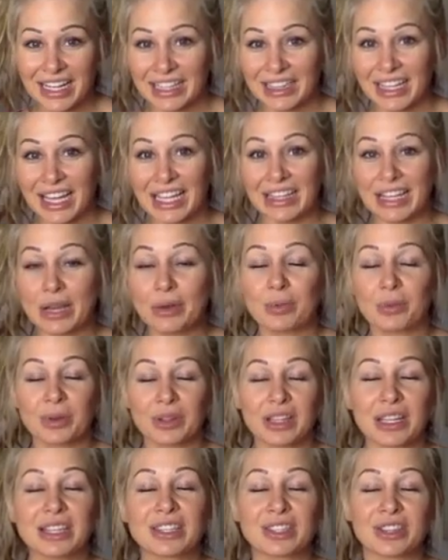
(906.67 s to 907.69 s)
Like they
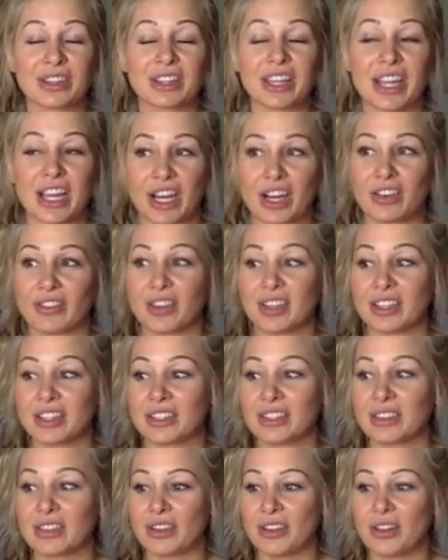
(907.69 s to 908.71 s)
really took care of
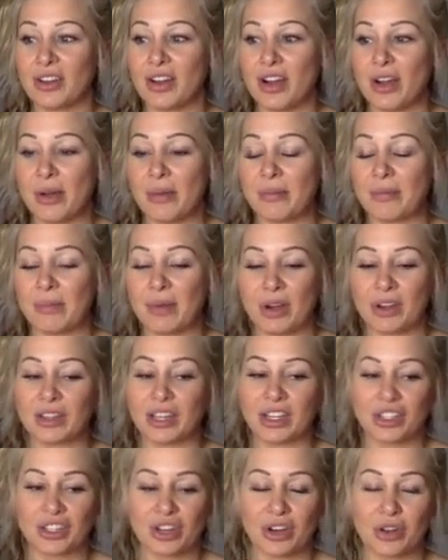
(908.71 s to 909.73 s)
us on
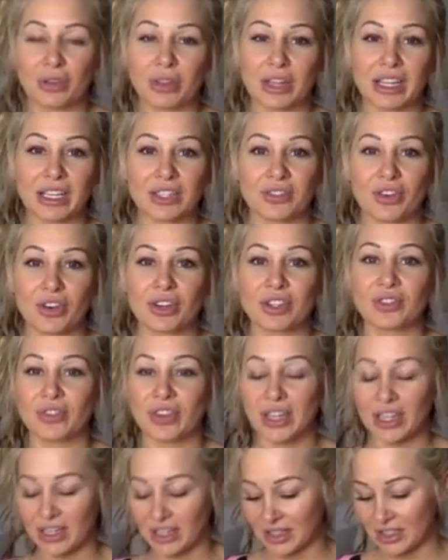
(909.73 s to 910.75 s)
that show, like as far as
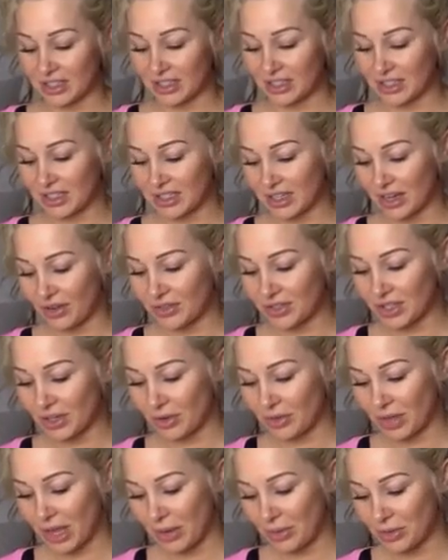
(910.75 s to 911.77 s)
feeding us and stuff. So
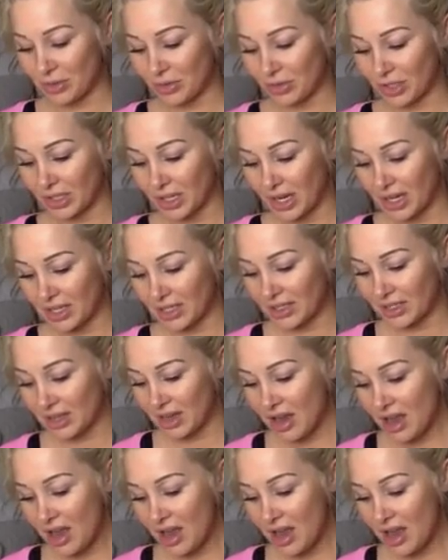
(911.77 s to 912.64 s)
that was really nice.